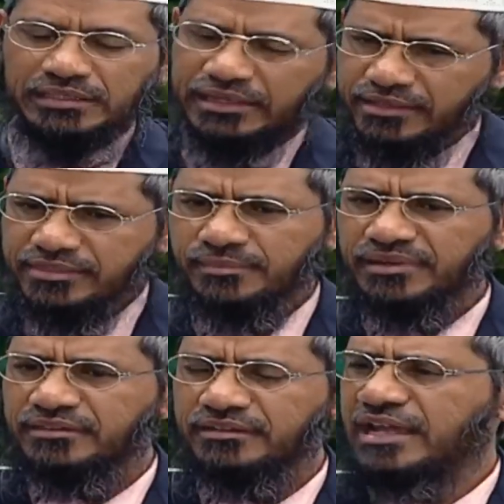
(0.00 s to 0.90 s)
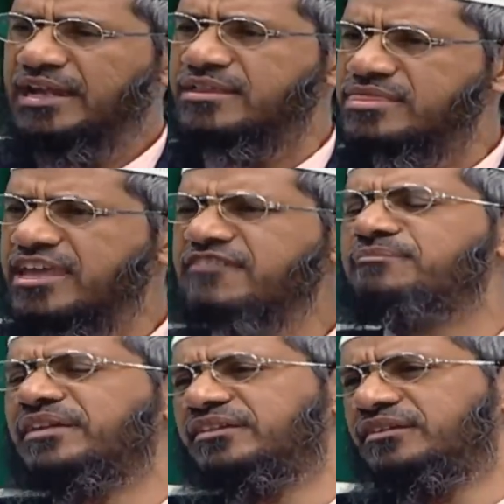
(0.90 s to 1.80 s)
The easier method and a
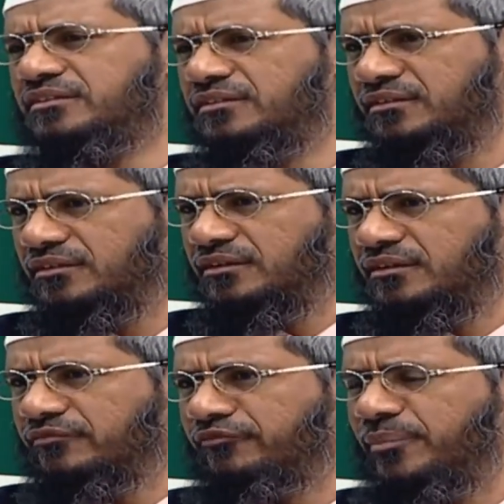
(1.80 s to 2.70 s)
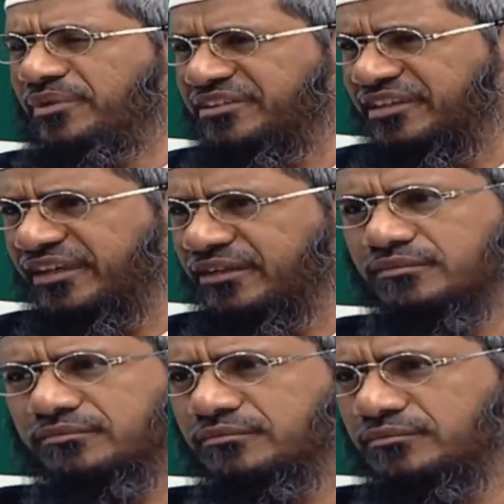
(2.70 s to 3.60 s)
safe method, where mistake,
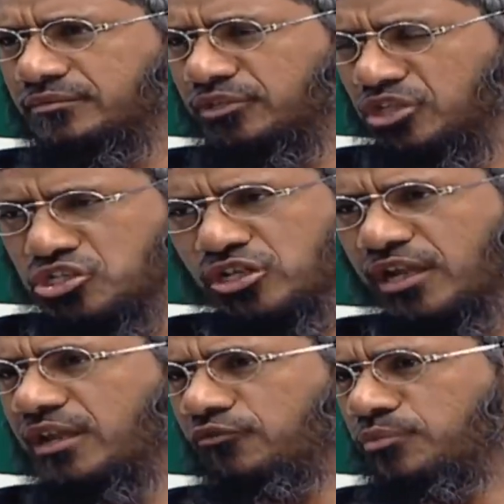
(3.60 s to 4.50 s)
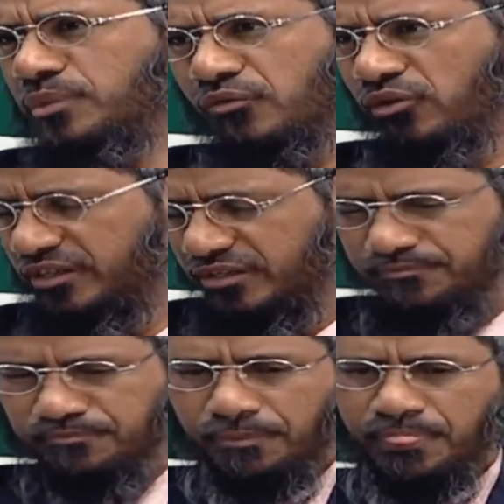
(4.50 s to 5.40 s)
inshallah, would be avoided,
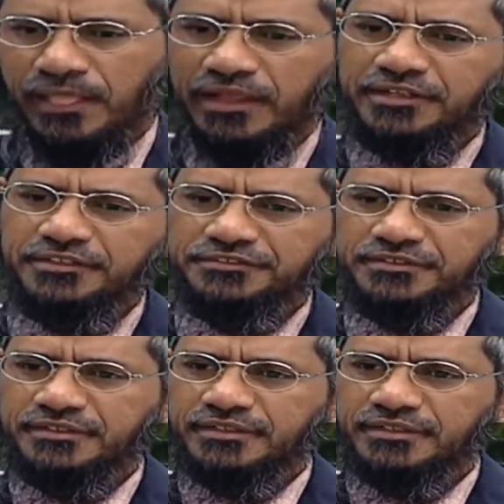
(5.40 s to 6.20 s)
is